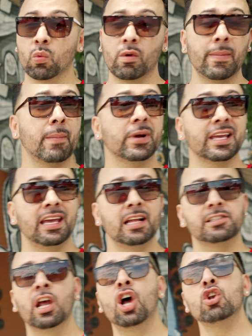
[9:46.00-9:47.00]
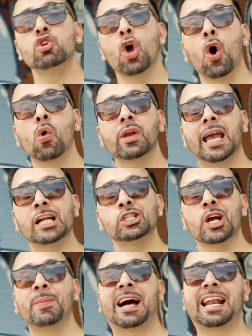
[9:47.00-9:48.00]
Remember kids, no
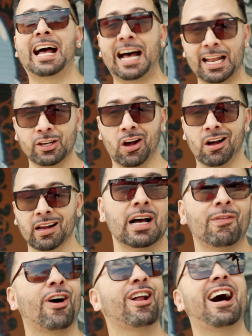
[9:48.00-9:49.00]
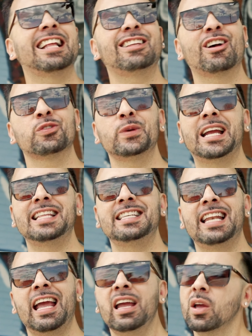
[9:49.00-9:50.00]
ketchup on a hot dog. Of all the hot dogs we ate
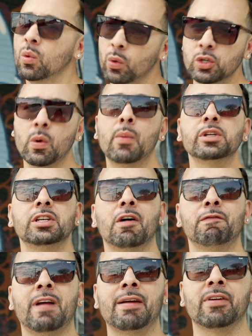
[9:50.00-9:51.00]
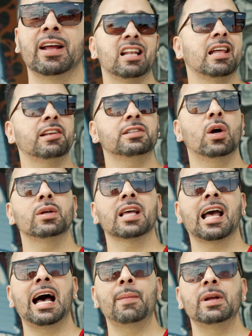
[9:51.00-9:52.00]
today, which one was your favorite? And let us know in
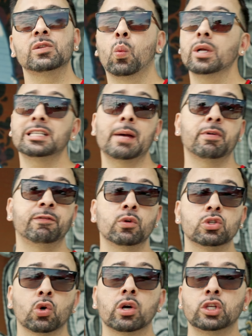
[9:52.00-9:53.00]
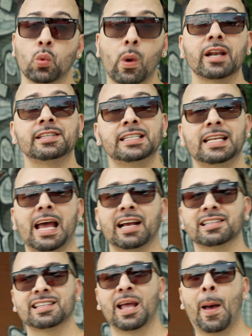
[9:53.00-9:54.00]
the comments what type of food tour you want to see
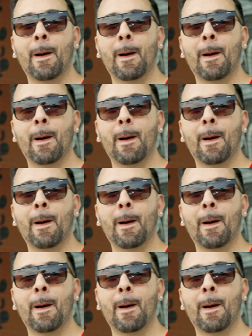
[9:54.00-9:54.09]
next.